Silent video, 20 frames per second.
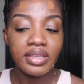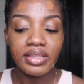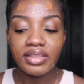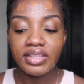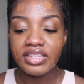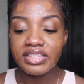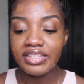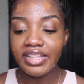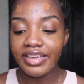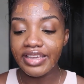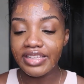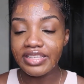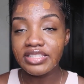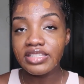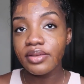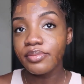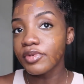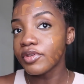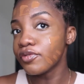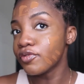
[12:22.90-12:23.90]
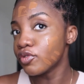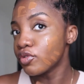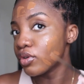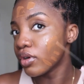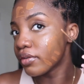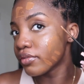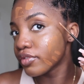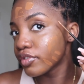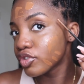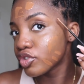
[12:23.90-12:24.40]
this is like a semi full
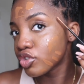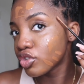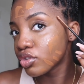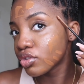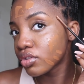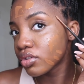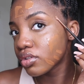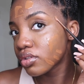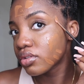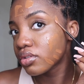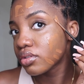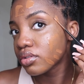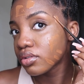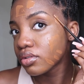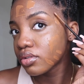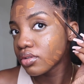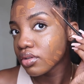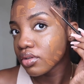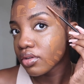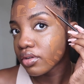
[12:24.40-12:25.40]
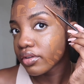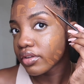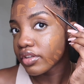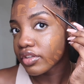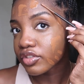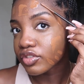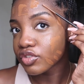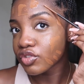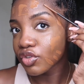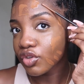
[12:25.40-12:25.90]
coverage look.
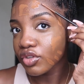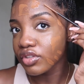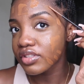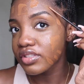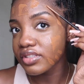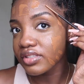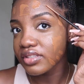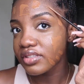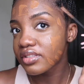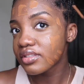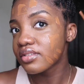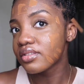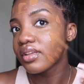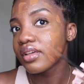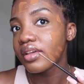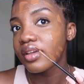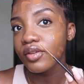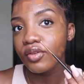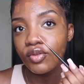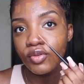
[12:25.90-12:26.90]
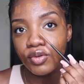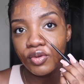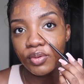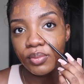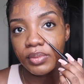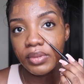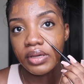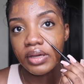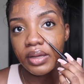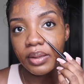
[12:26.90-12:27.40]
It's not no
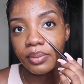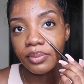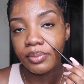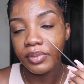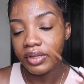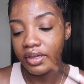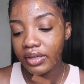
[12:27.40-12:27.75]
makeup